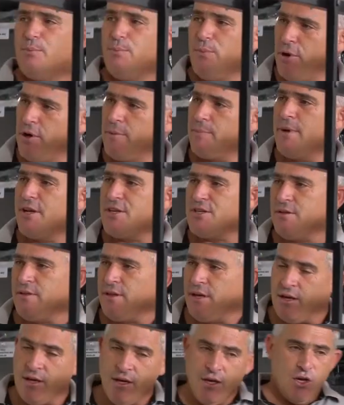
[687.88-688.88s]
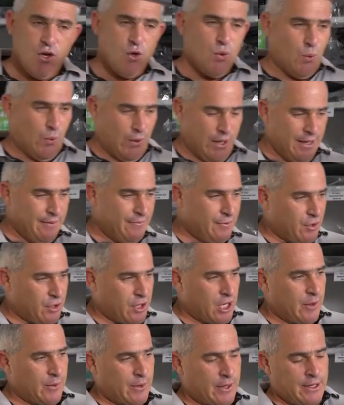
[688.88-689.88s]
plant much in there. Yes. We've
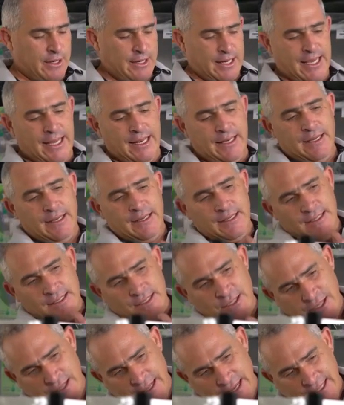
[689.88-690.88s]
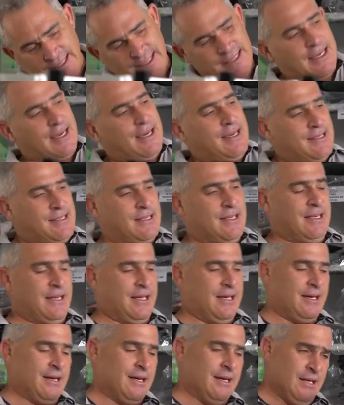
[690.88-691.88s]
grown onions to that size in
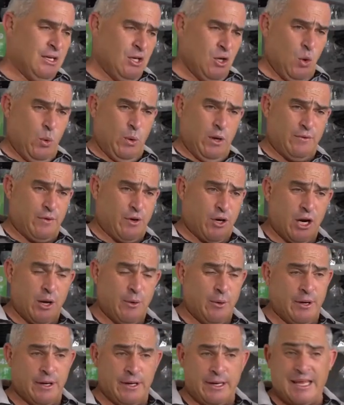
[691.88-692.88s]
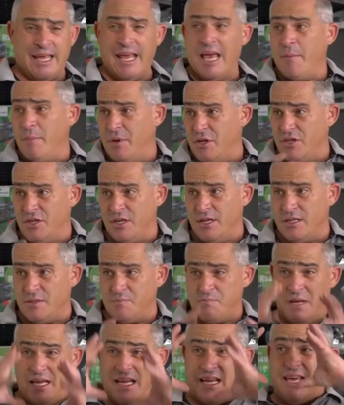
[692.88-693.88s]
here. We've grown cabbages,
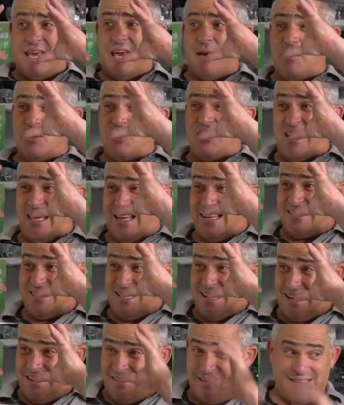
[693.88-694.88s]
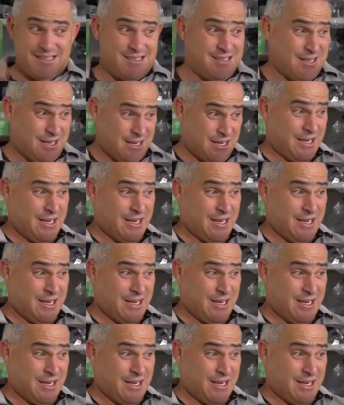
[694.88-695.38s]
big cabbage heads like this in